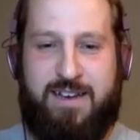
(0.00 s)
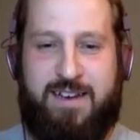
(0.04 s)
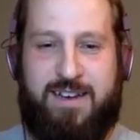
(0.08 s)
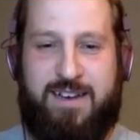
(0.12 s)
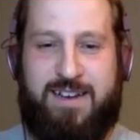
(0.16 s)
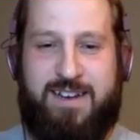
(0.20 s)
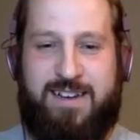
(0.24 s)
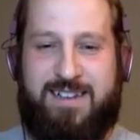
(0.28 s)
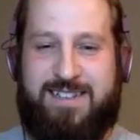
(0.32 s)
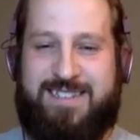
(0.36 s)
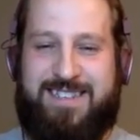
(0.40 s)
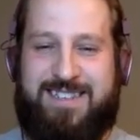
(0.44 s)

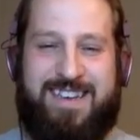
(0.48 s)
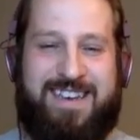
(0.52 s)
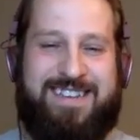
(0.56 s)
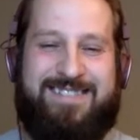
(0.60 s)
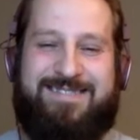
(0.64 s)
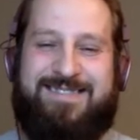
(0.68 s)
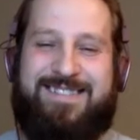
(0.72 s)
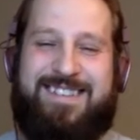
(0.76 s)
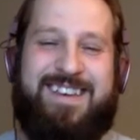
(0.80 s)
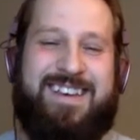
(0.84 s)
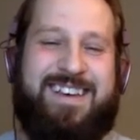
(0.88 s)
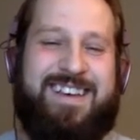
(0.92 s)
And it's like,
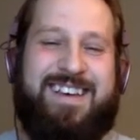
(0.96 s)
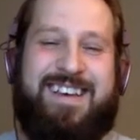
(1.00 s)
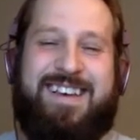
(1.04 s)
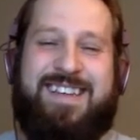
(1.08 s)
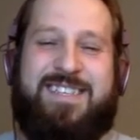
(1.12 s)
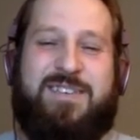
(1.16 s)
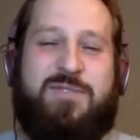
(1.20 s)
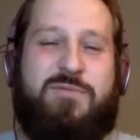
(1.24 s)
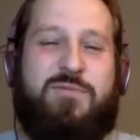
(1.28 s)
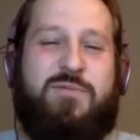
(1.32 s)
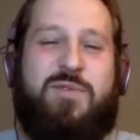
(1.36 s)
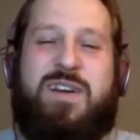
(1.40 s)

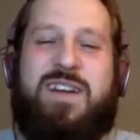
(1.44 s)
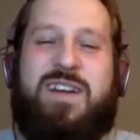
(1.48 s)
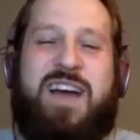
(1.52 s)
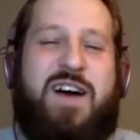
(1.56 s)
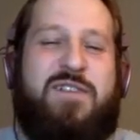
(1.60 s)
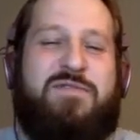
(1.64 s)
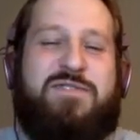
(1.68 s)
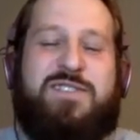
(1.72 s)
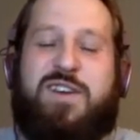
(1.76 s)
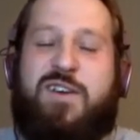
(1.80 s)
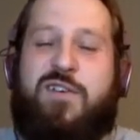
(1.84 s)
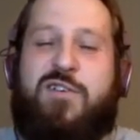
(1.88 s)
it's a
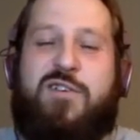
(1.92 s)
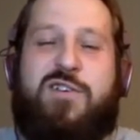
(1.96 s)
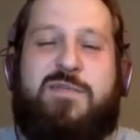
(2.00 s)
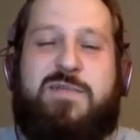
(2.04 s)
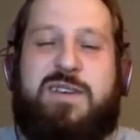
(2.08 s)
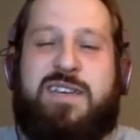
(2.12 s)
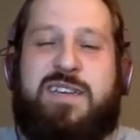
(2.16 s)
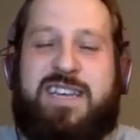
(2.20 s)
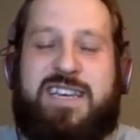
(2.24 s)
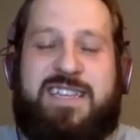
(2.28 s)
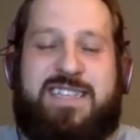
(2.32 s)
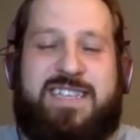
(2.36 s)
one-off
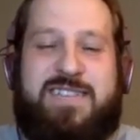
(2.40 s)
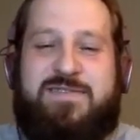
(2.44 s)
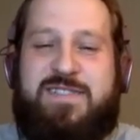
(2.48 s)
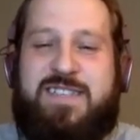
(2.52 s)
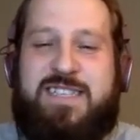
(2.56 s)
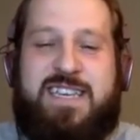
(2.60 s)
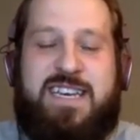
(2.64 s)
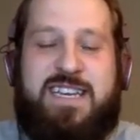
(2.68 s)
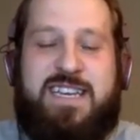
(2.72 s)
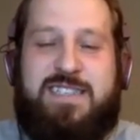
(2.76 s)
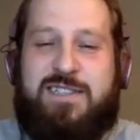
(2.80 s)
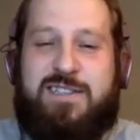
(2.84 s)
tournament. Like, leave
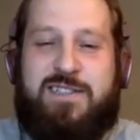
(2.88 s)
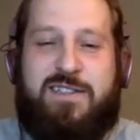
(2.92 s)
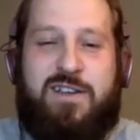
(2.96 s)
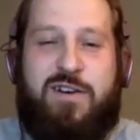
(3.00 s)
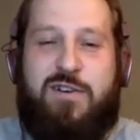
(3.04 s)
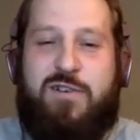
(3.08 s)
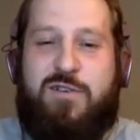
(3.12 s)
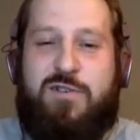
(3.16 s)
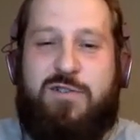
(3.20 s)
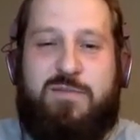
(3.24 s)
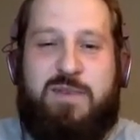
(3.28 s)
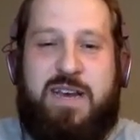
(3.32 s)
these kids
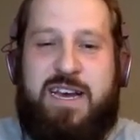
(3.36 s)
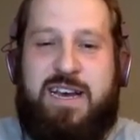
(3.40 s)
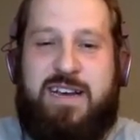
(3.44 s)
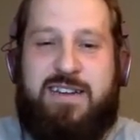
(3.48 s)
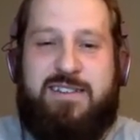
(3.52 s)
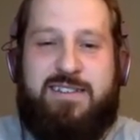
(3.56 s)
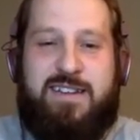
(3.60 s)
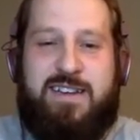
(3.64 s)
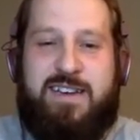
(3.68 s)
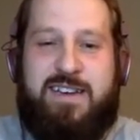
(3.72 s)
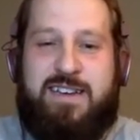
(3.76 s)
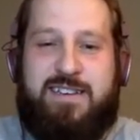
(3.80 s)
alone,
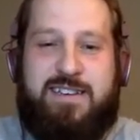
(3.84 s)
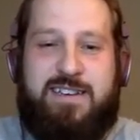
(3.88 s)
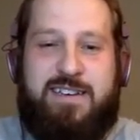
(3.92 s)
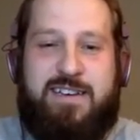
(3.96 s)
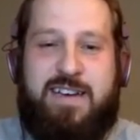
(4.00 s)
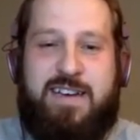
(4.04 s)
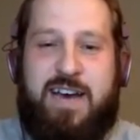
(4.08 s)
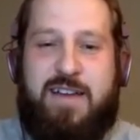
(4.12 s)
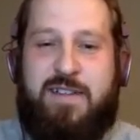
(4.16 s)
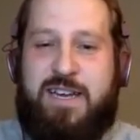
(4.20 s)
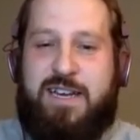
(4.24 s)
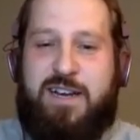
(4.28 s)
man. Like,
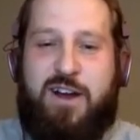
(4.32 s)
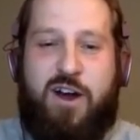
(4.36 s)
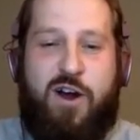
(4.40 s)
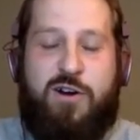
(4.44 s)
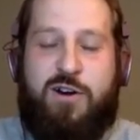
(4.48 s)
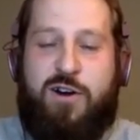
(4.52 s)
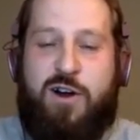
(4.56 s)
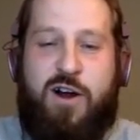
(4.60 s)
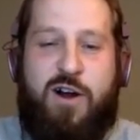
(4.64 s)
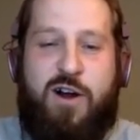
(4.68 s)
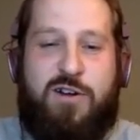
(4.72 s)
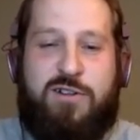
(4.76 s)
I think
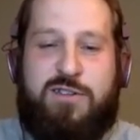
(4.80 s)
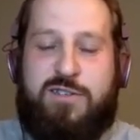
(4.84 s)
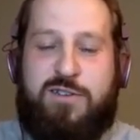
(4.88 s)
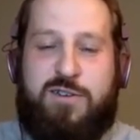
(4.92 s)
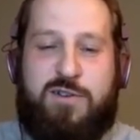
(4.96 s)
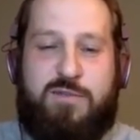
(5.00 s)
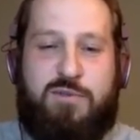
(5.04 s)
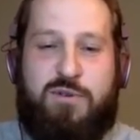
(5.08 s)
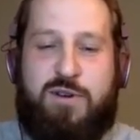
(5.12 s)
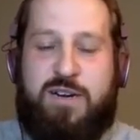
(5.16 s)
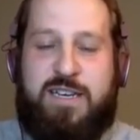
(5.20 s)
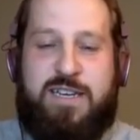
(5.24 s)
Carter Hart's
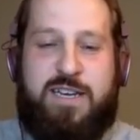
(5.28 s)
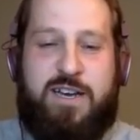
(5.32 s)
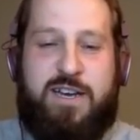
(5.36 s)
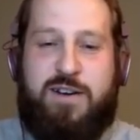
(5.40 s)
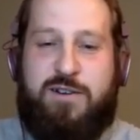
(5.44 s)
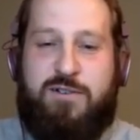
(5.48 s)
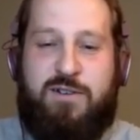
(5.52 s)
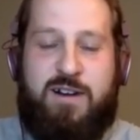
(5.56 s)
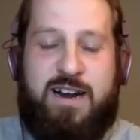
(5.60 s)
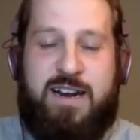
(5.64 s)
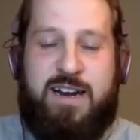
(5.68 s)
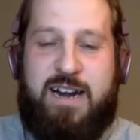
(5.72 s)
doing pretty
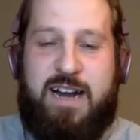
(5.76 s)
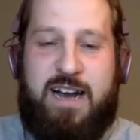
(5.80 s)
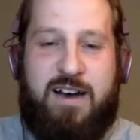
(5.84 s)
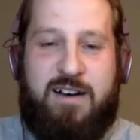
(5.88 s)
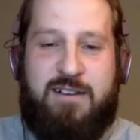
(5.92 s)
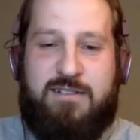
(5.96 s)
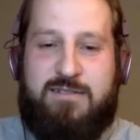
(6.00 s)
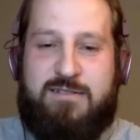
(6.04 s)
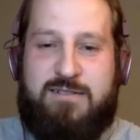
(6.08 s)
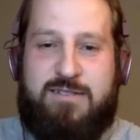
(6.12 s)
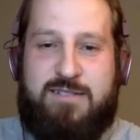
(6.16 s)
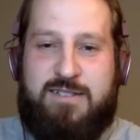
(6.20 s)
good right
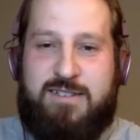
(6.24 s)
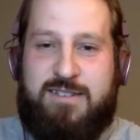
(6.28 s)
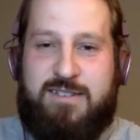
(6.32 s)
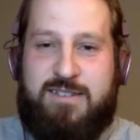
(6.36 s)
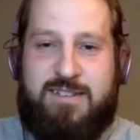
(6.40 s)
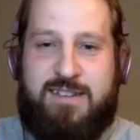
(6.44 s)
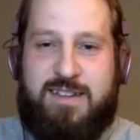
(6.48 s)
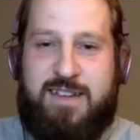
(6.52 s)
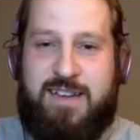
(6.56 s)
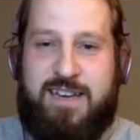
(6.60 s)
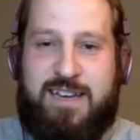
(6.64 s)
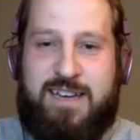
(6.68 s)
now.
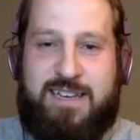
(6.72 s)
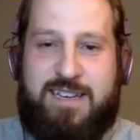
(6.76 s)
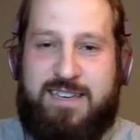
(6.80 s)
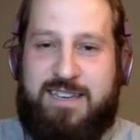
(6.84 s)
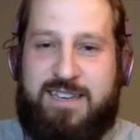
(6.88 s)
Like,